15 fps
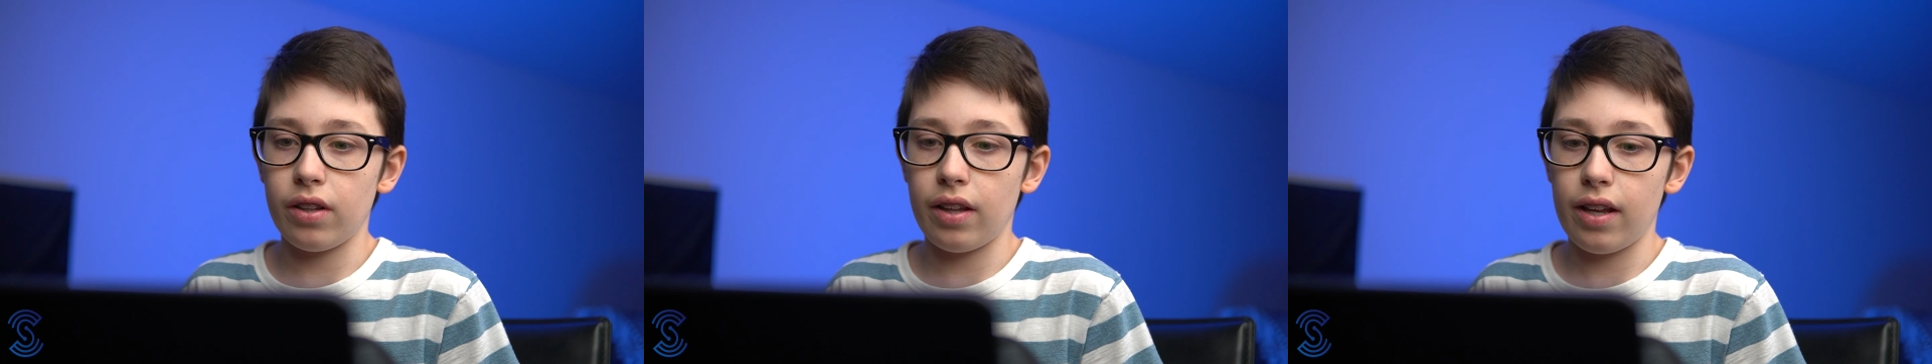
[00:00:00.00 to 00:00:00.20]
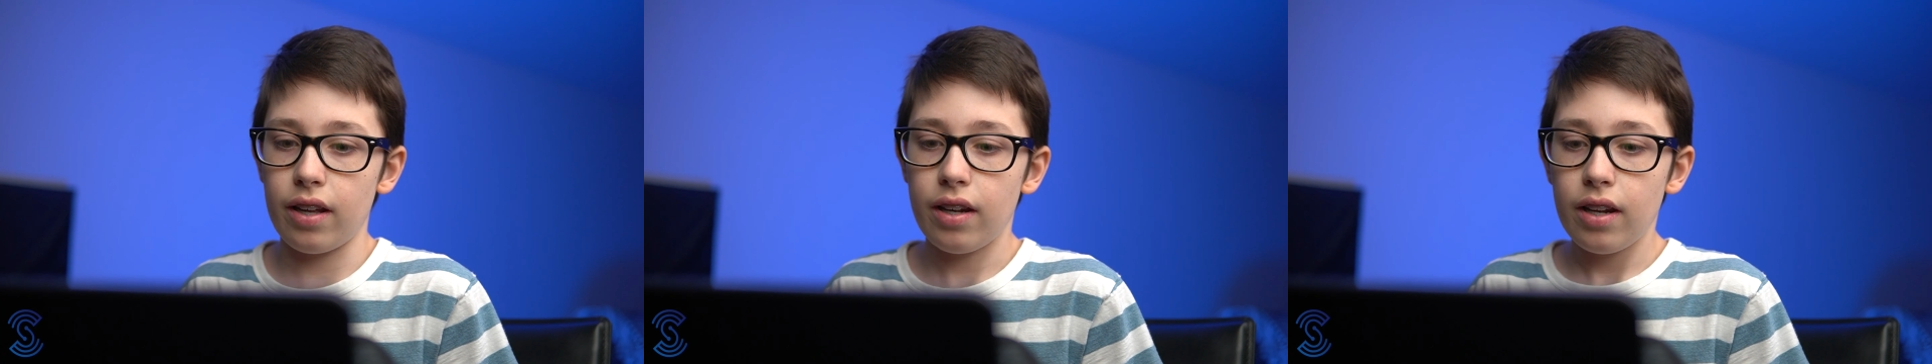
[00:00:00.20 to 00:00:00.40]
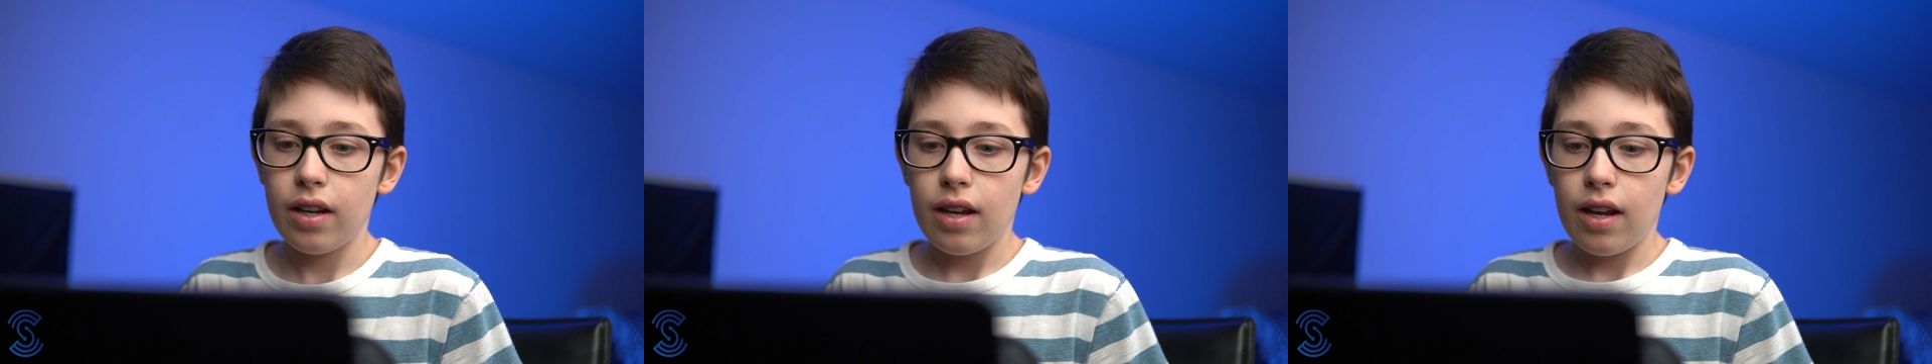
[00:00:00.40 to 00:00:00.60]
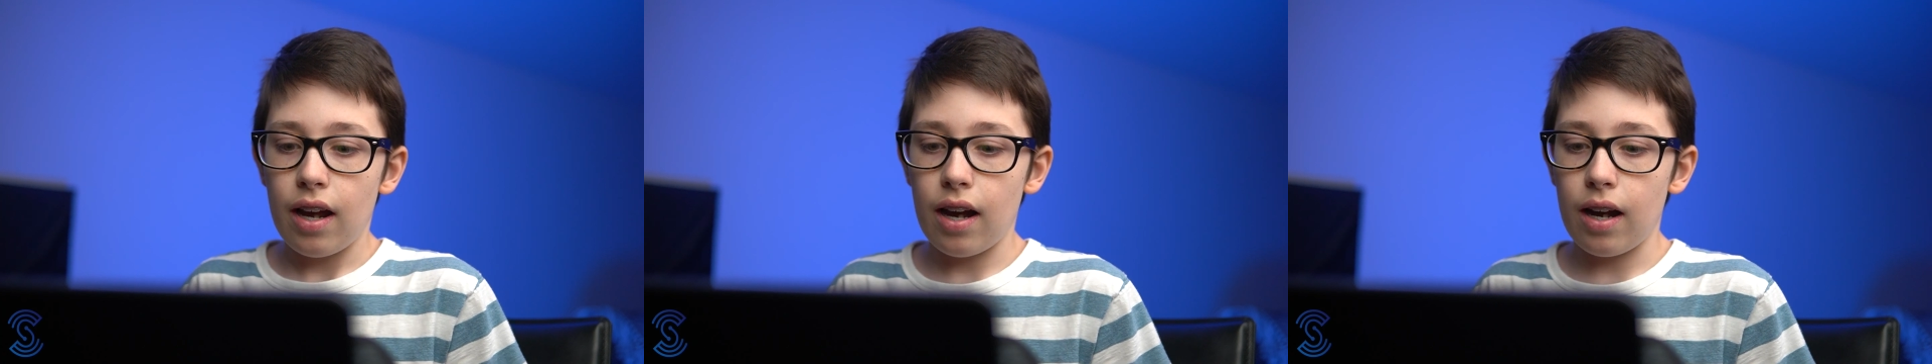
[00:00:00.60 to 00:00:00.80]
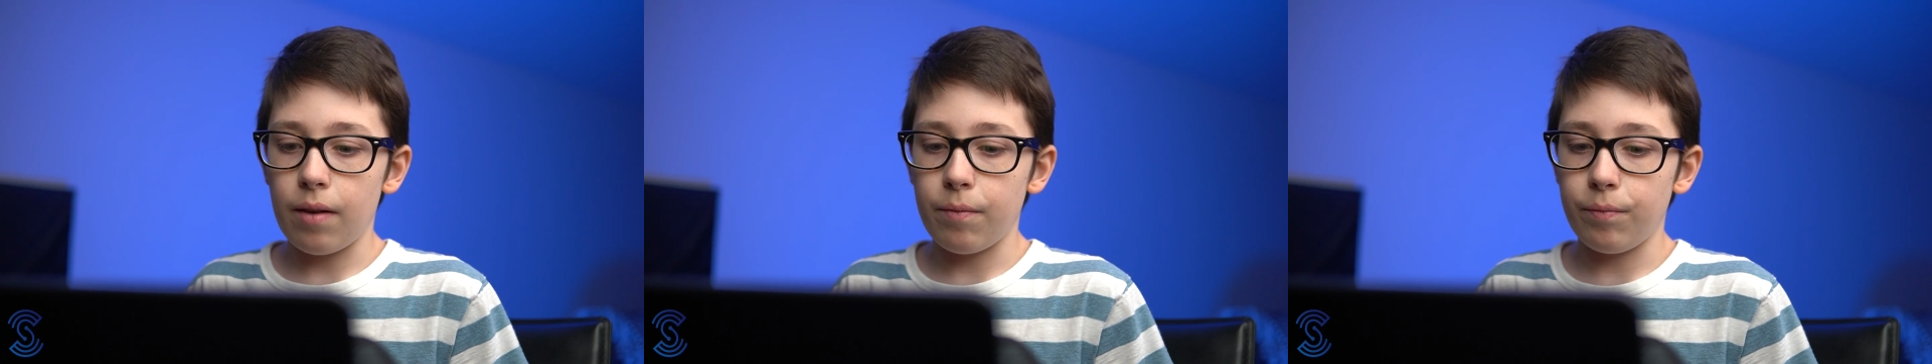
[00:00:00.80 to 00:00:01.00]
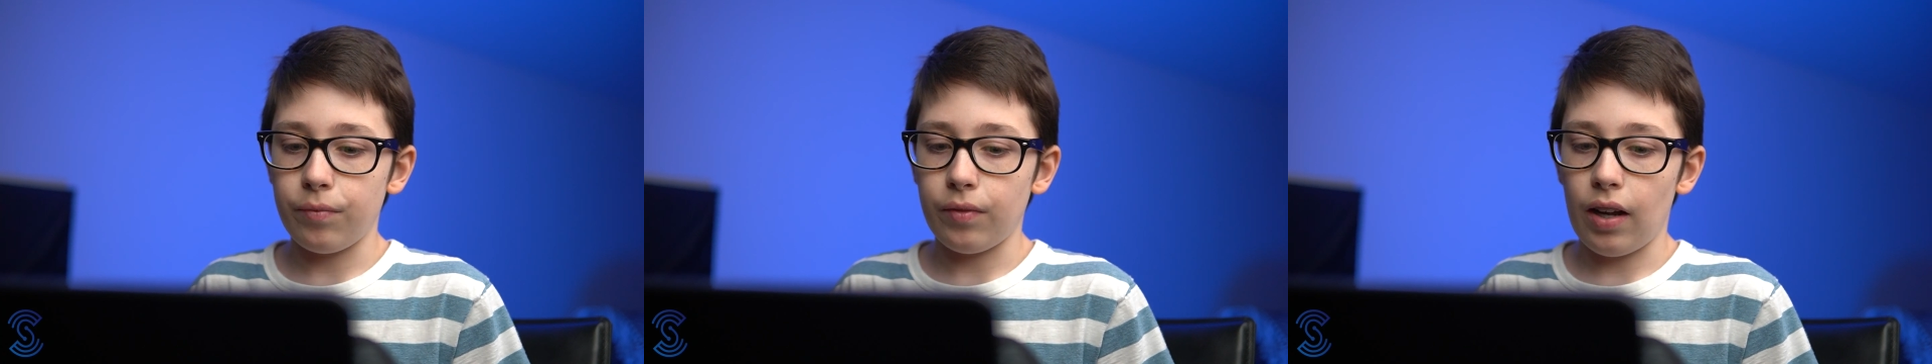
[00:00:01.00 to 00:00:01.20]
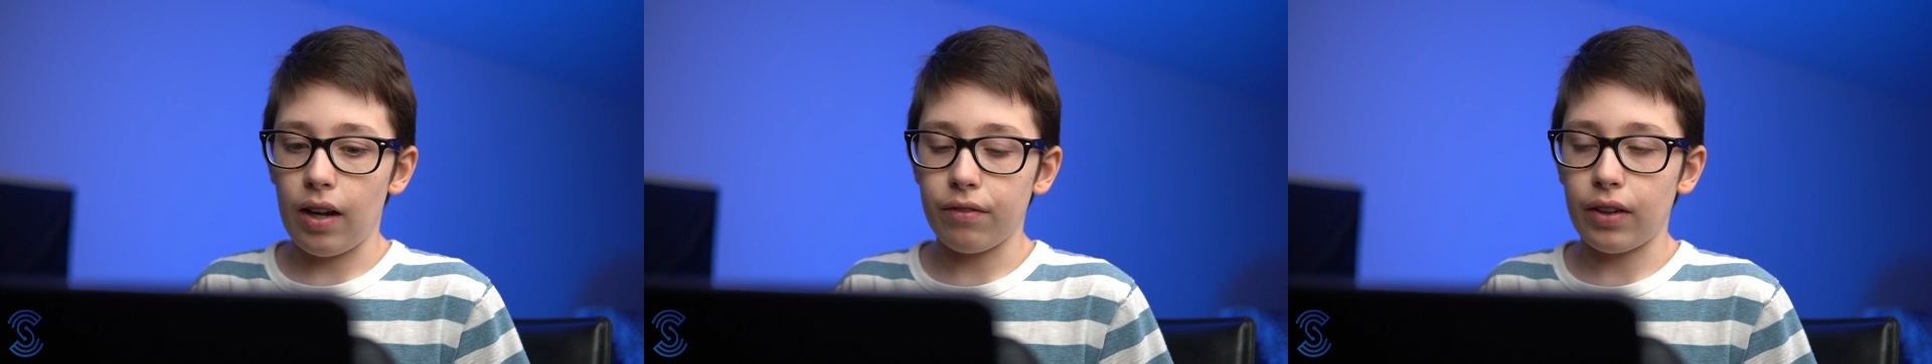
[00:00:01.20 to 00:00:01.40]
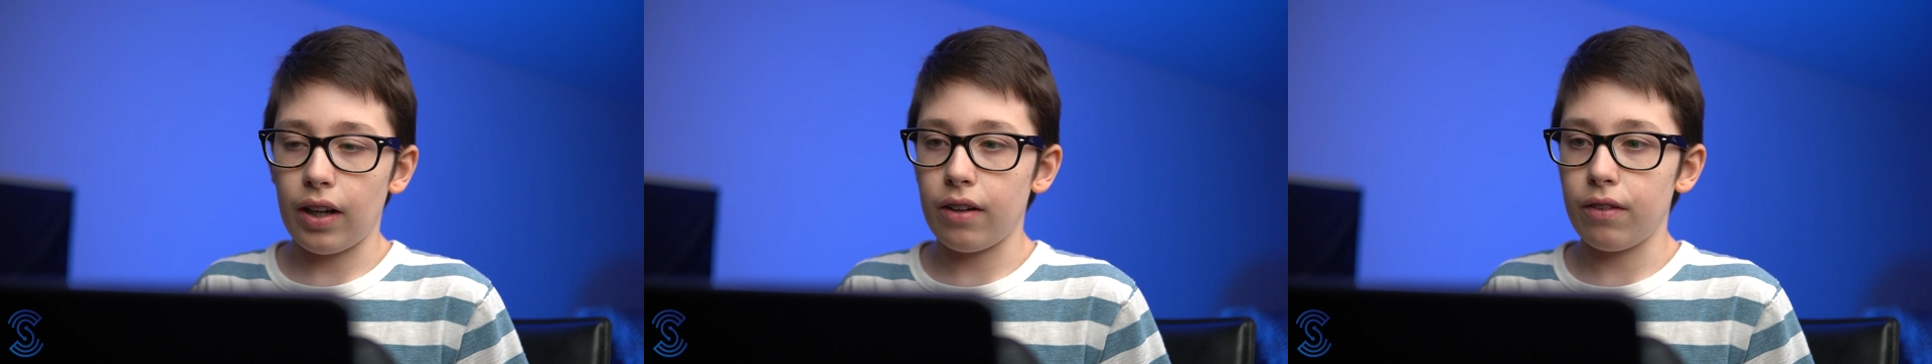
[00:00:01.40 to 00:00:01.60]
that
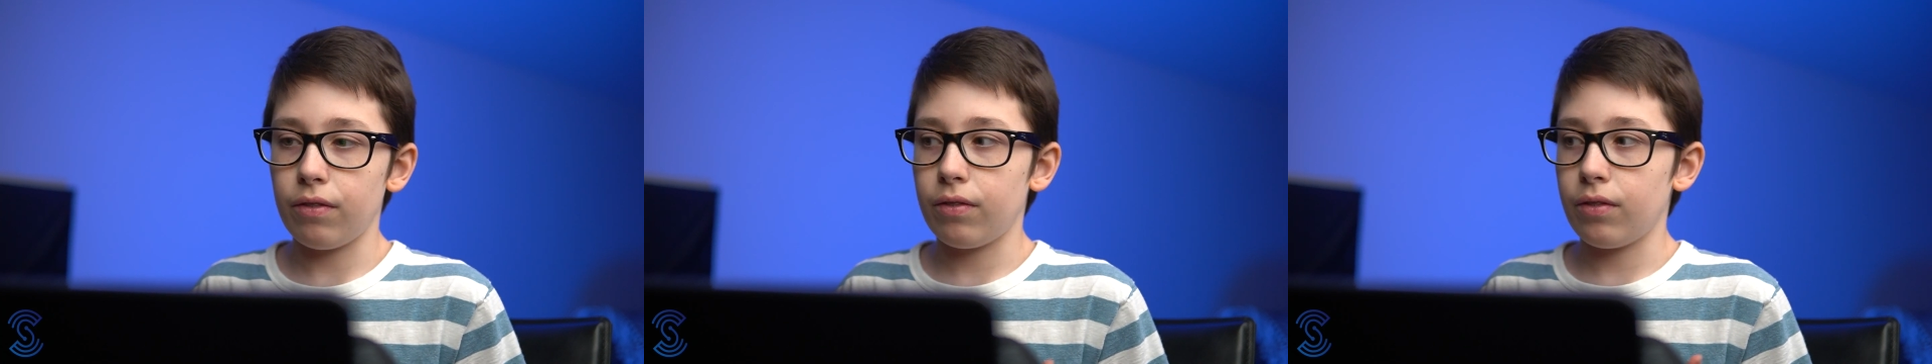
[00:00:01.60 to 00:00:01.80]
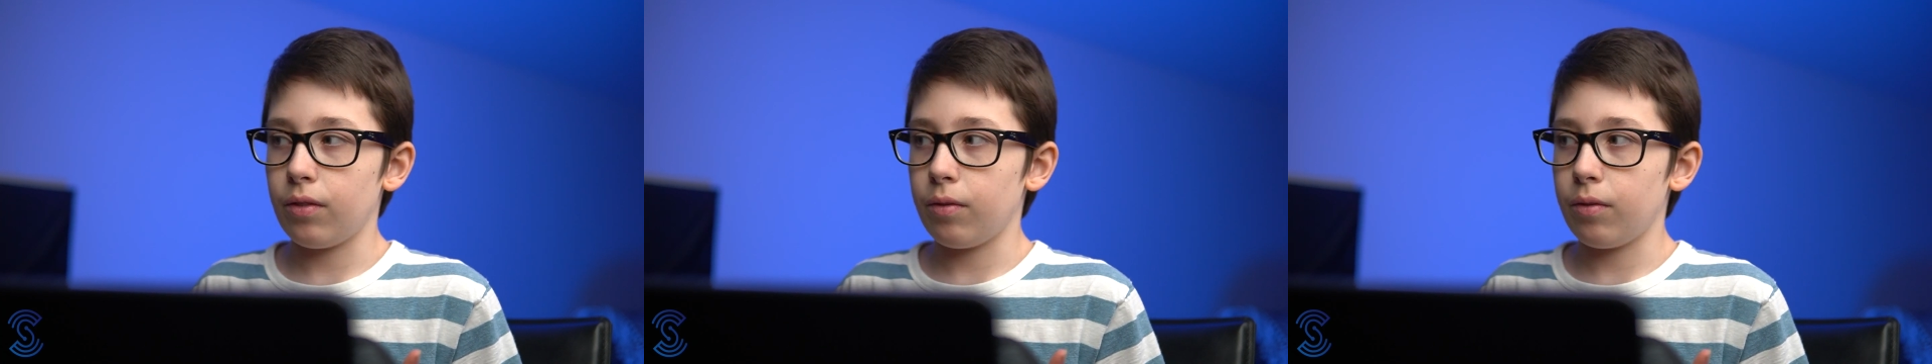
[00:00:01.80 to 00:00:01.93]
I've kind of